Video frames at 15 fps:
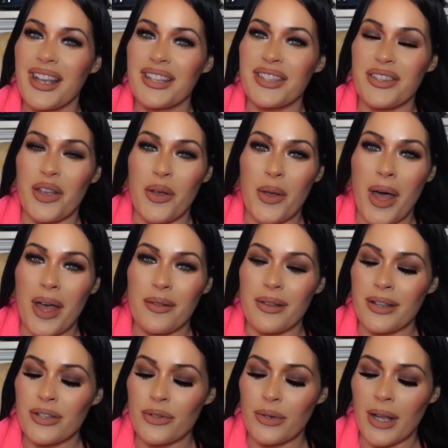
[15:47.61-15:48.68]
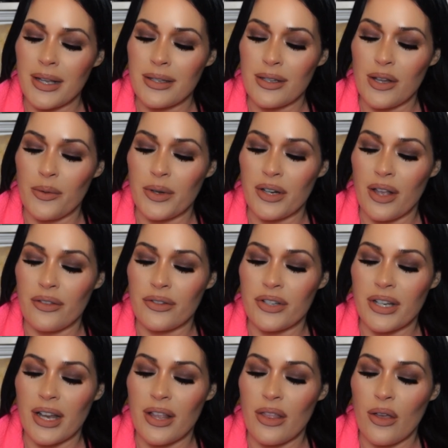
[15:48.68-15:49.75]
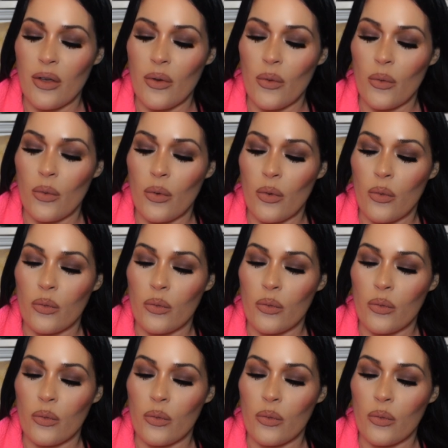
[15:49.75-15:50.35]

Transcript: So I'll let you guys know another day, though,